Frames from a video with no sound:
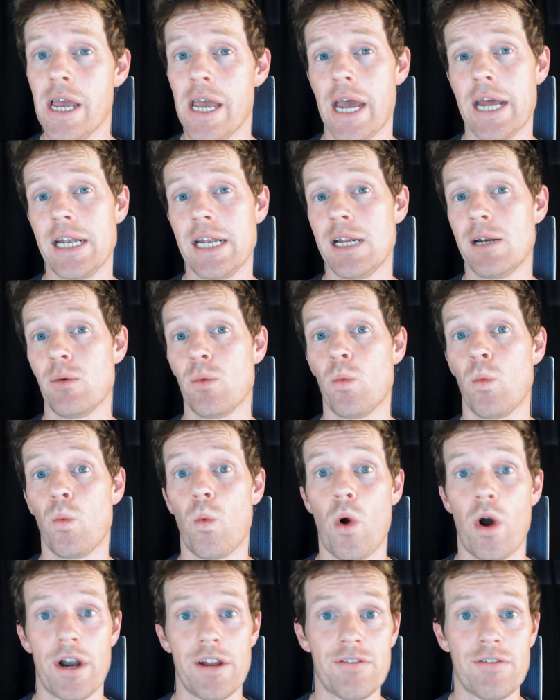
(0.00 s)
And then
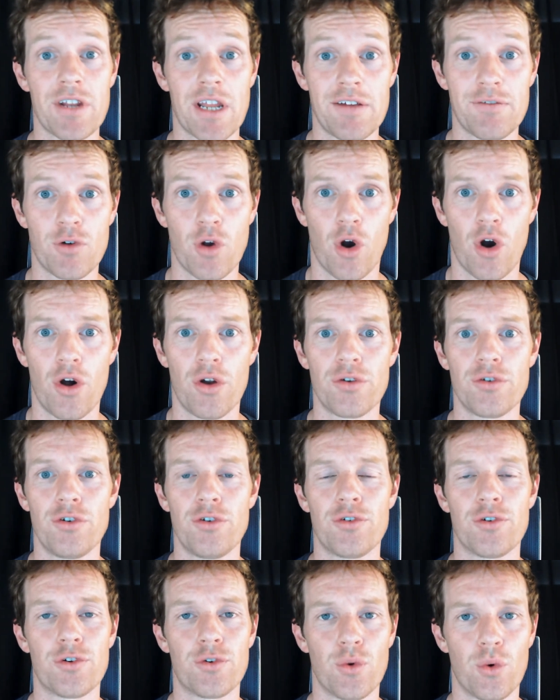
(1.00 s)
whatever they've got, you
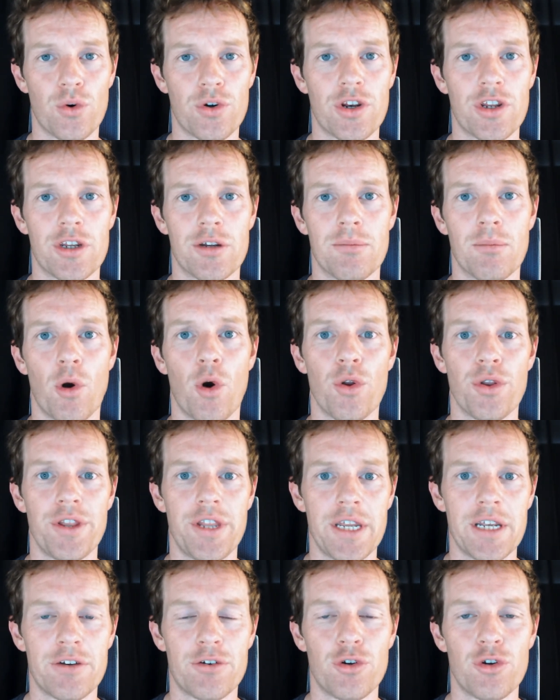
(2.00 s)
should talk to them on
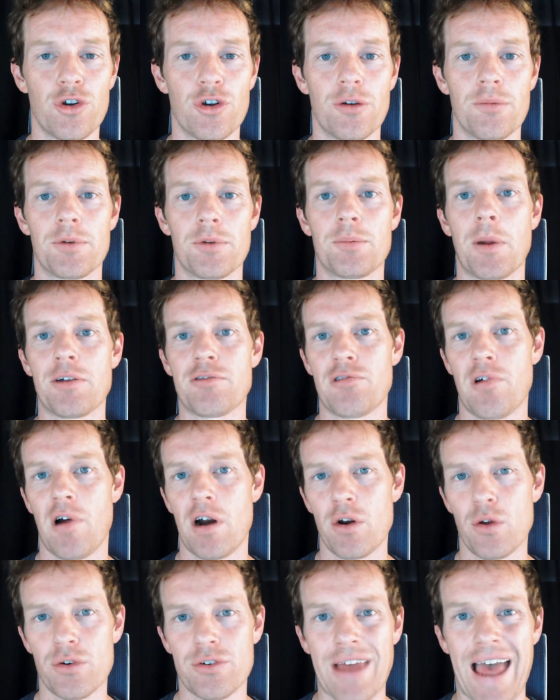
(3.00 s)
their terms, but try
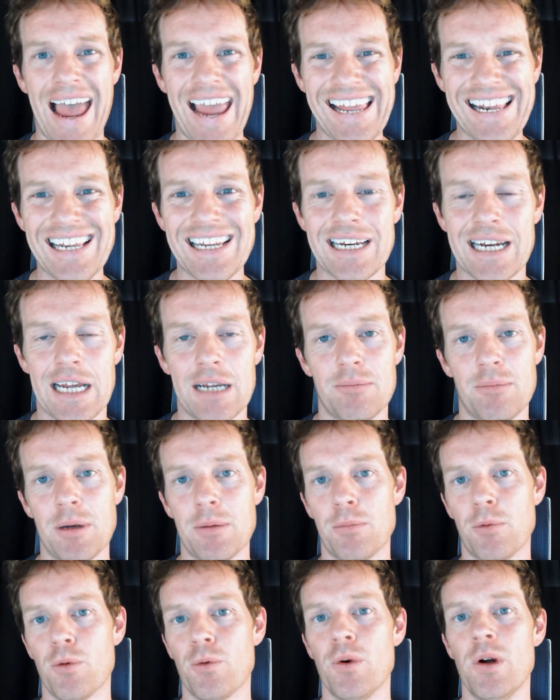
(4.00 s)
not to alienate
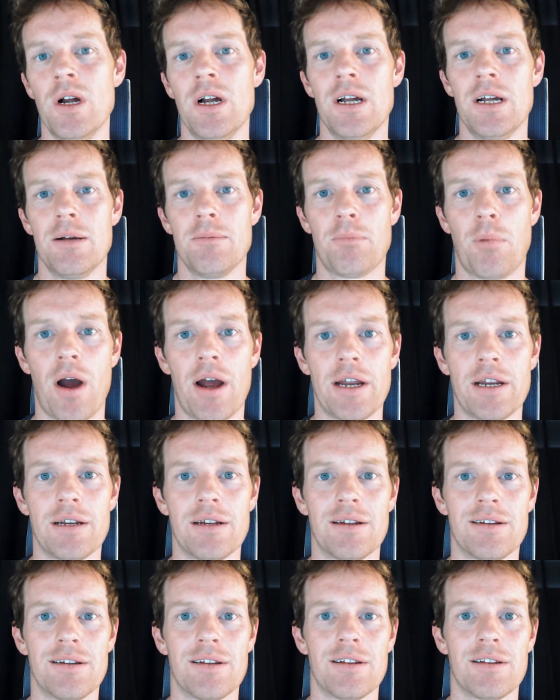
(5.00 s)
people by
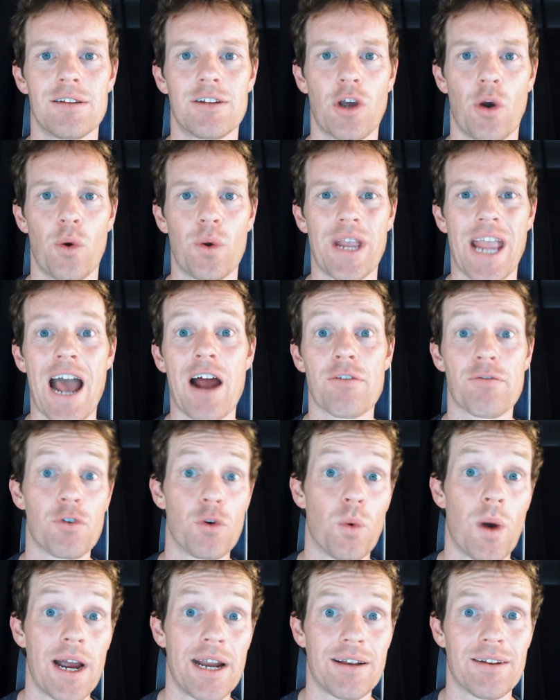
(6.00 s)
going out of
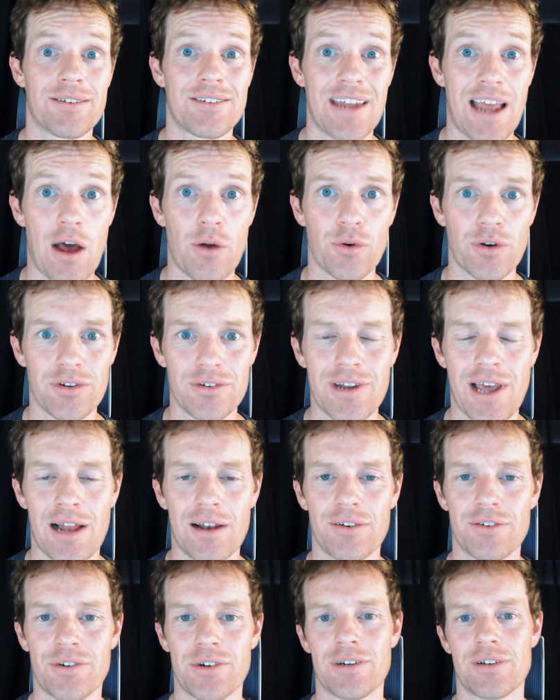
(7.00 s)
your way to sound
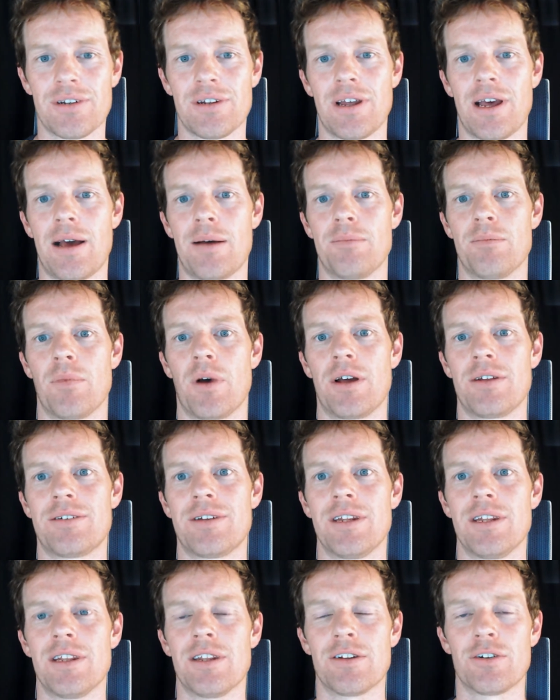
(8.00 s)
intelligent. I
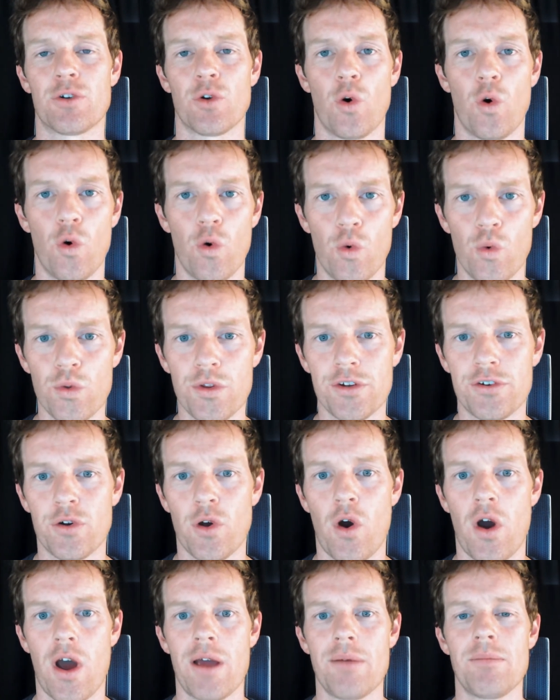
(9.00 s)
see this all the
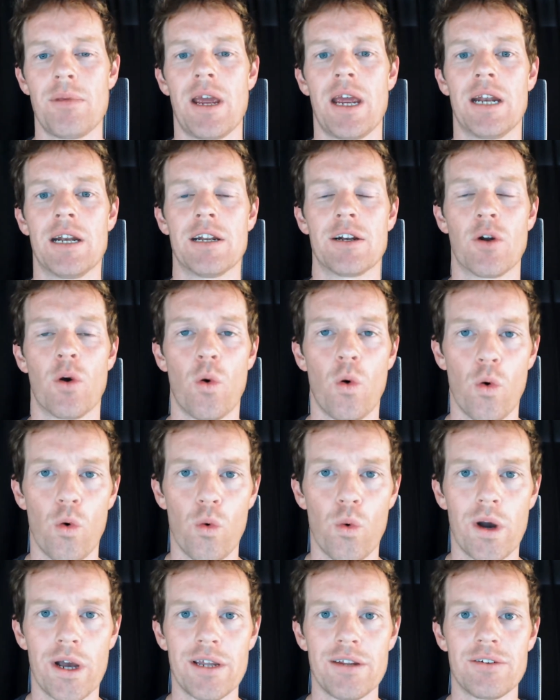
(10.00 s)
time, and it
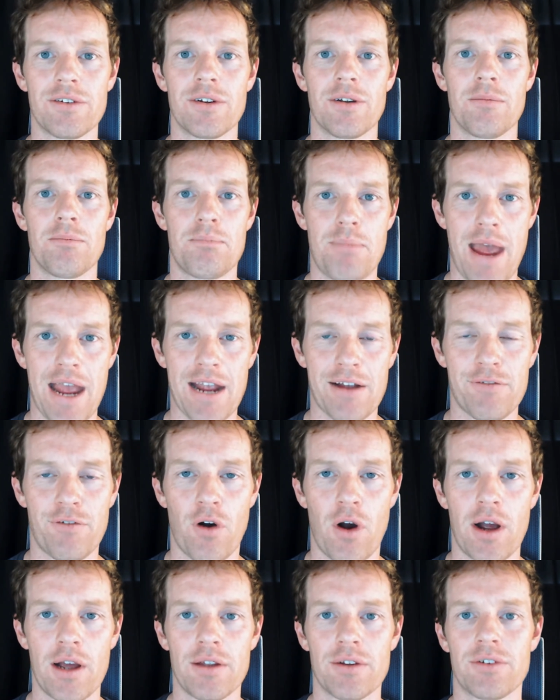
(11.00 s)
always
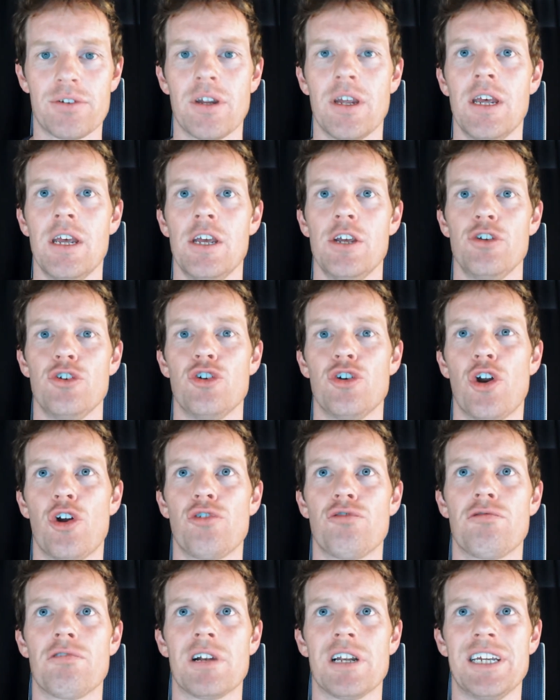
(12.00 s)
backfires. You
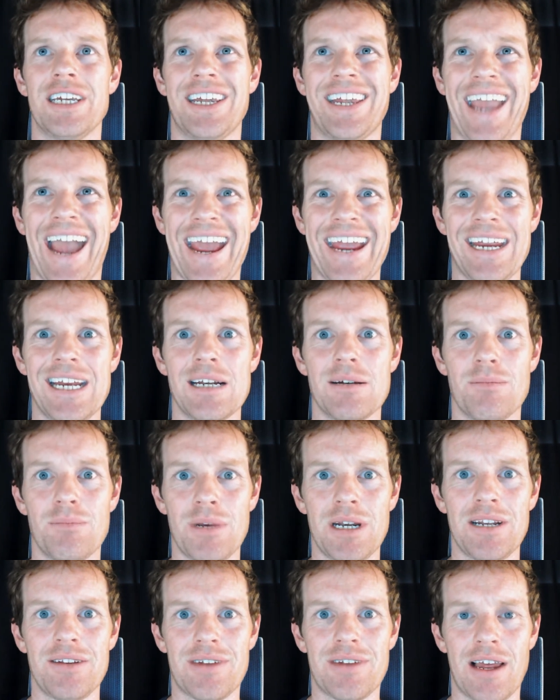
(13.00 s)
don't really gain
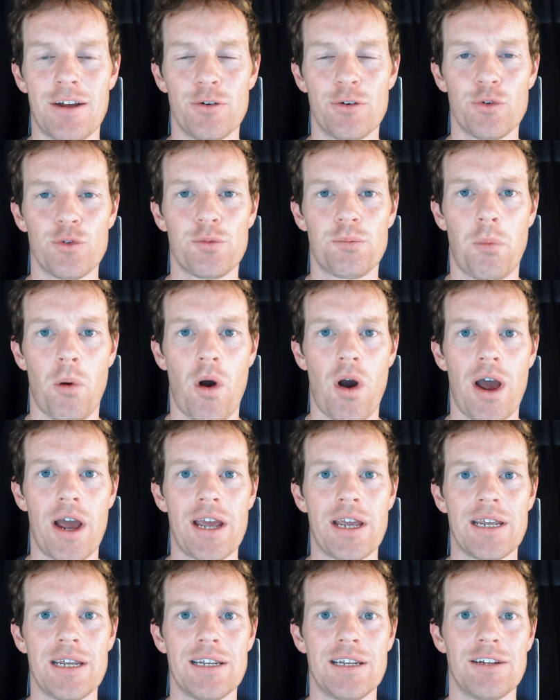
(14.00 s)
many sales
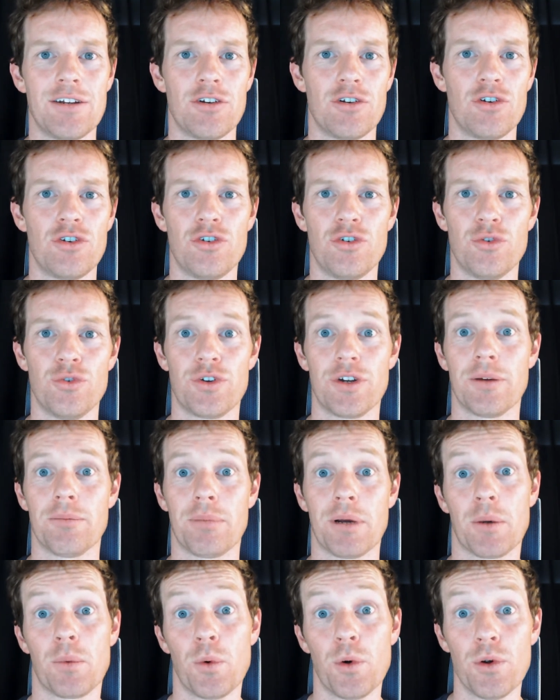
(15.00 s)
by using
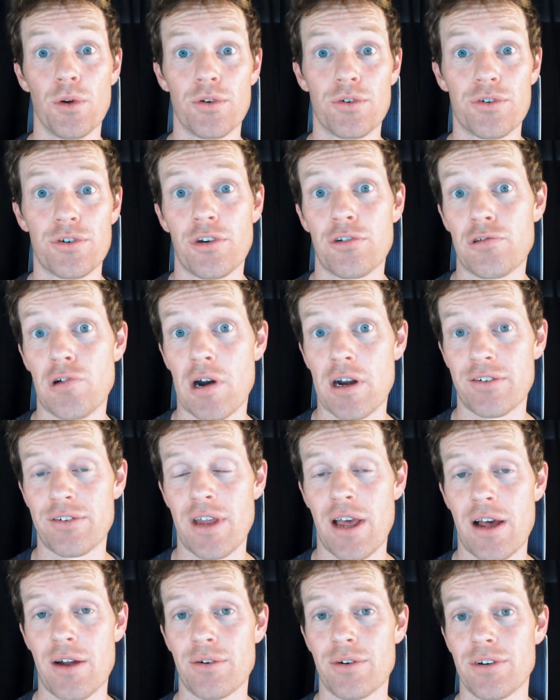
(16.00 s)
big words to try to
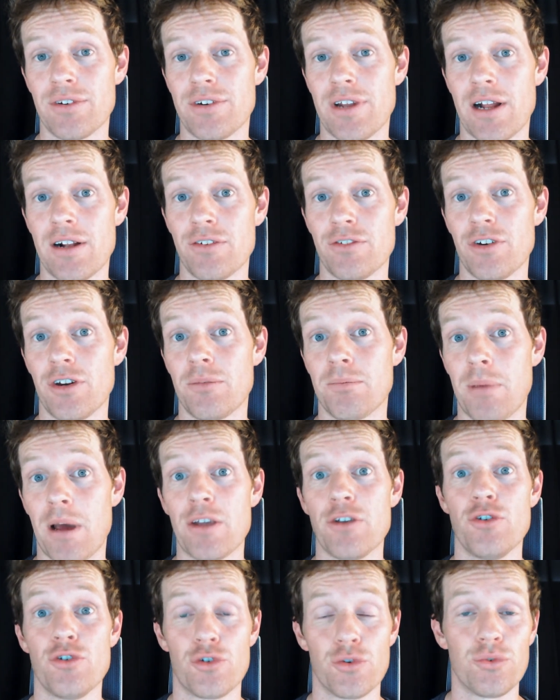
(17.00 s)
sound intelligent,
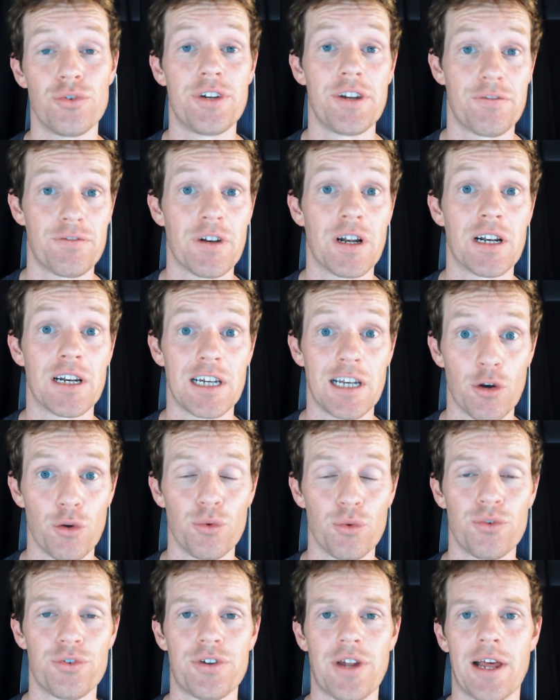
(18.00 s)
but you do definitely
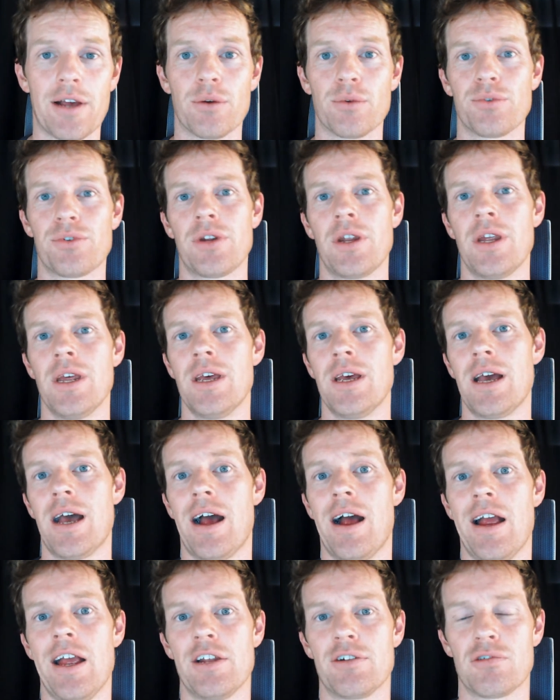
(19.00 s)
lose sales
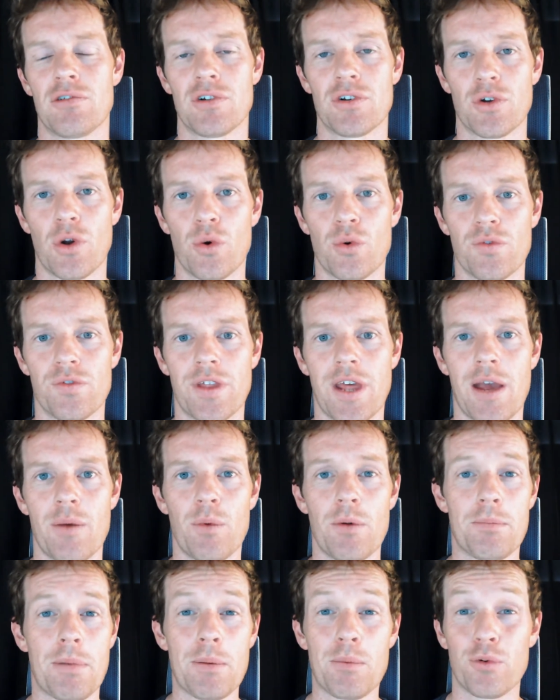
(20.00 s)
as a result of that,
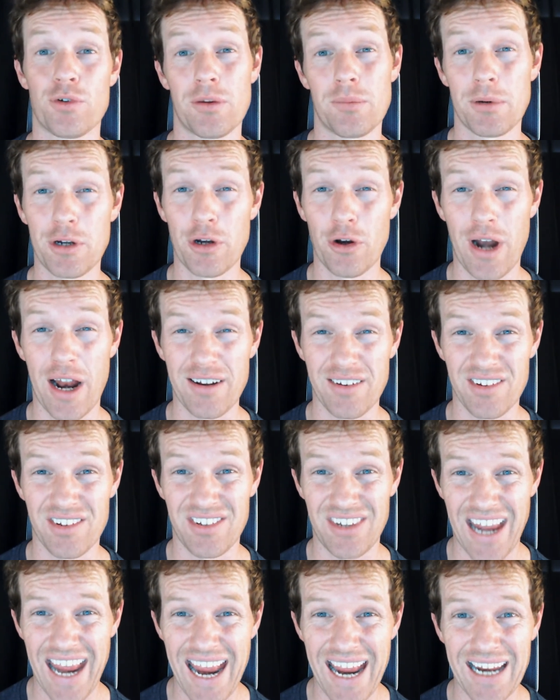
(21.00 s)
when people simply don't
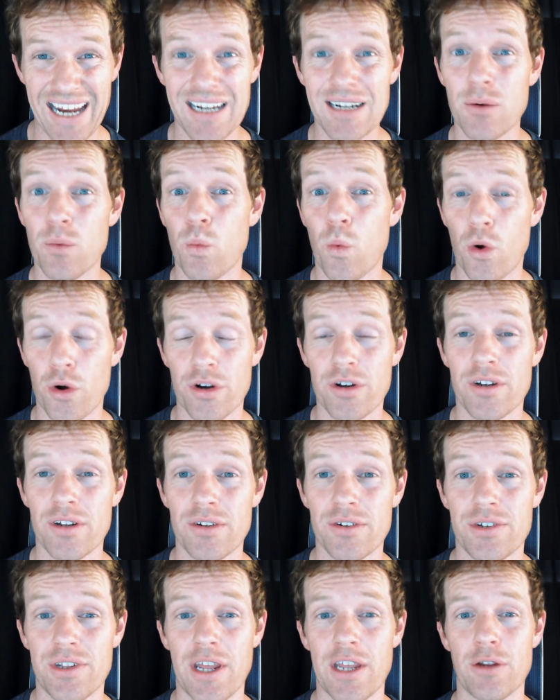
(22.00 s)
understand what it
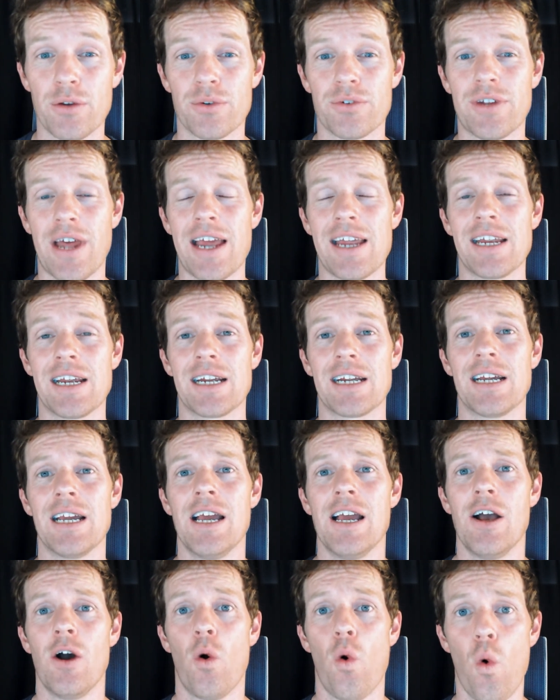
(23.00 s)
is that you're saying,
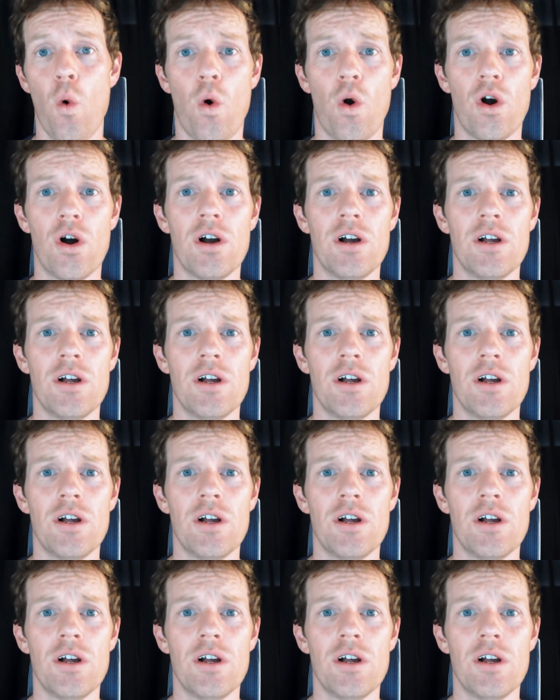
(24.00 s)
or